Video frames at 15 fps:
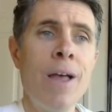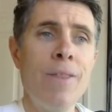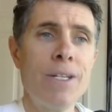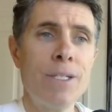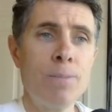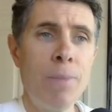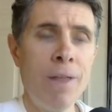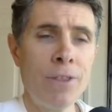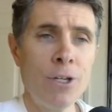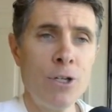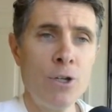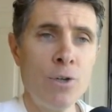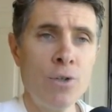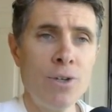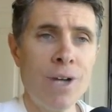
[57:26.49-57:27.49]
this monthly
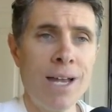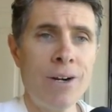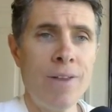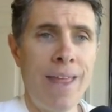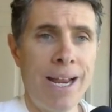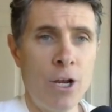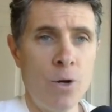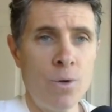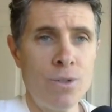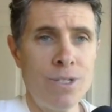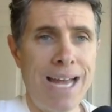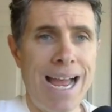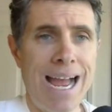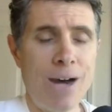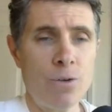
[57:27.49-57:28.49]
newsletter that goes
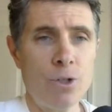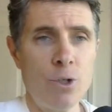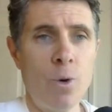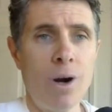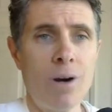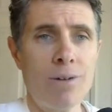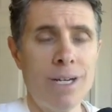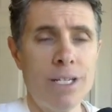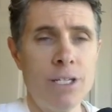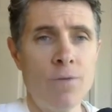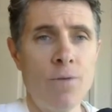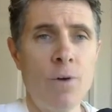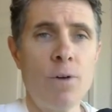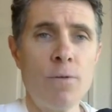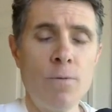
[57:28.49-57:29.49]
out to our list
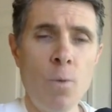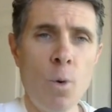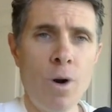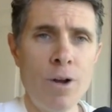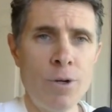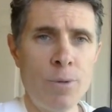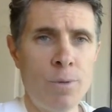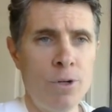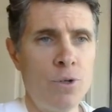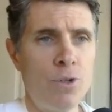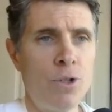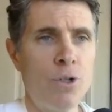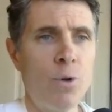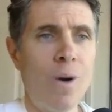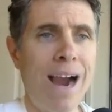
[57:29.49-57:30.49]
of over 400
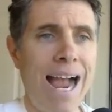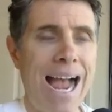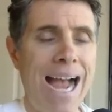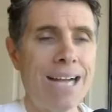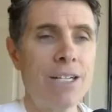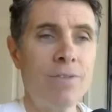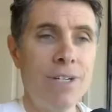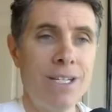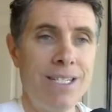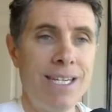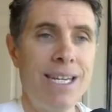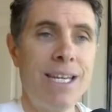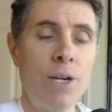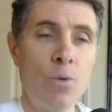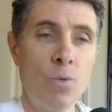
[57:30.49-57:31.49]
producers who are actively
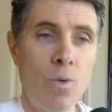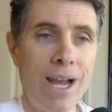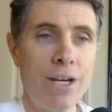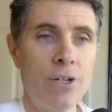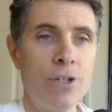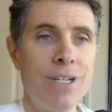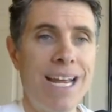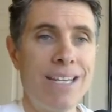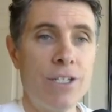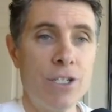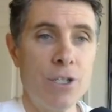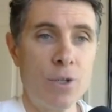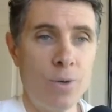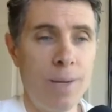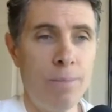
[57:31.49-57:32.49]
seeking writers and
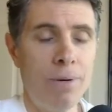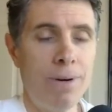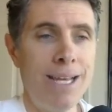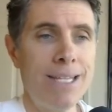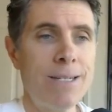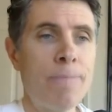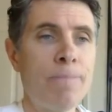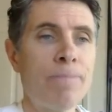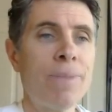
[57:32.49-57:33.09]
screenplays.